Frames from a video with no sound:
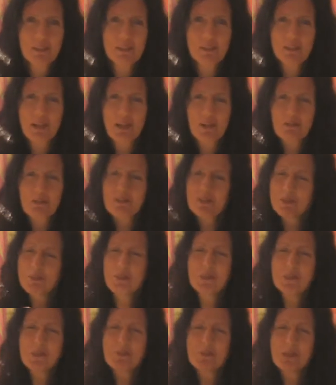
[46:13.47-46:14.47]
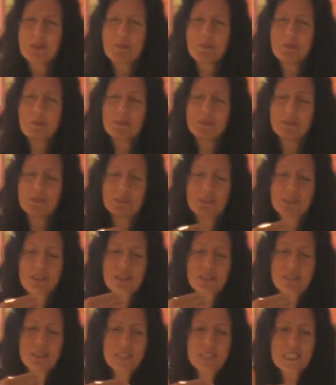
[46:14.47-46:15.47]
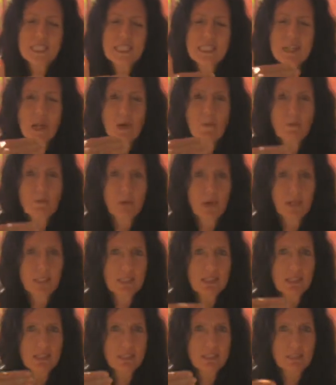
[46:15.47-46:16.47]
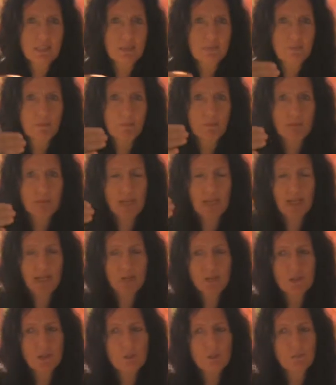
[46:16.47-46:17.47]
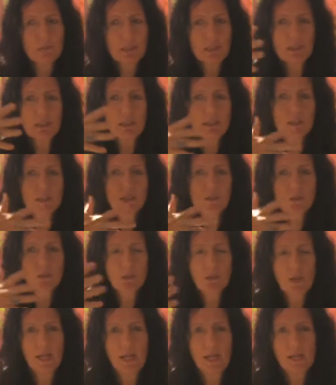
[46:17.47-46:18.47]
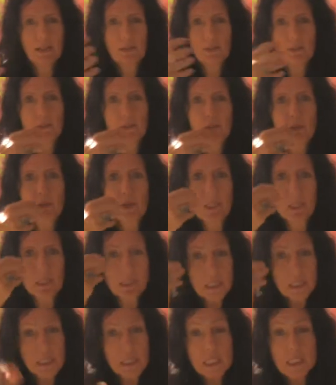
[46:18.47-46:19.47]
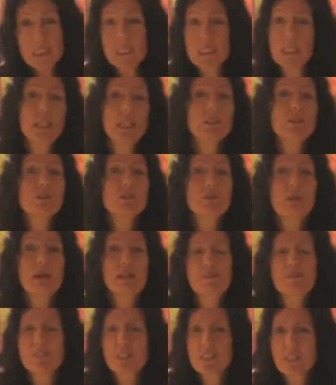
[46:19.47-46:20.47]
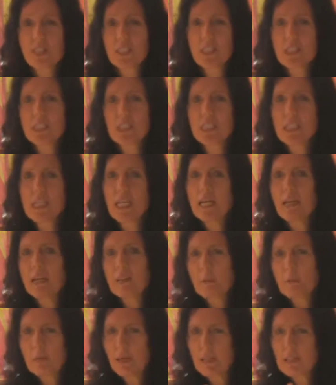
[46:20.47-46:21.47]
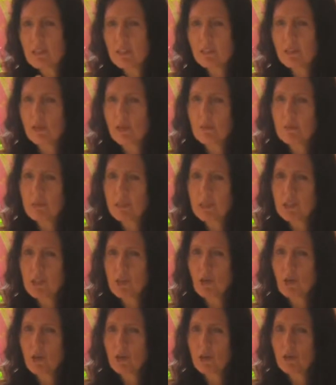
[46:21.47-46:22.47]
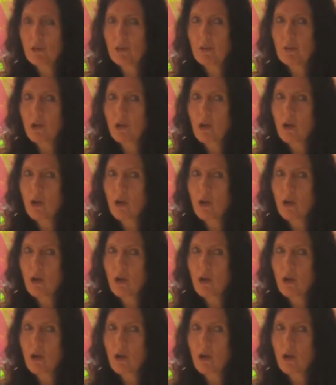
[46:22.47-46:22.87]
Now, for most people, it's a process, and your ability to handle instantaneous manifestations depends a little bit on